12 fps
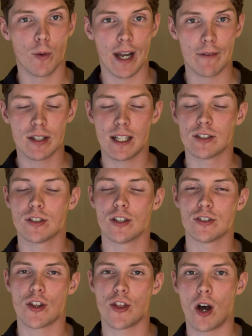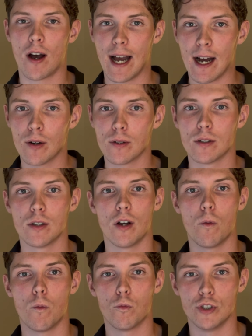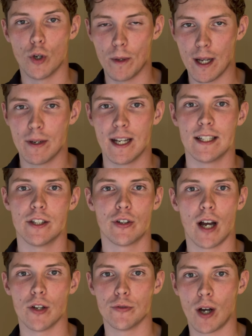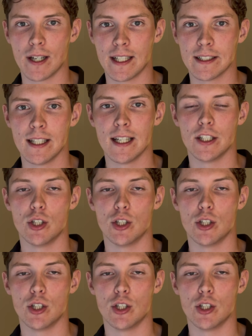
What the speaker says: When everything starts to thaw out, you'll be able to hit the ground running.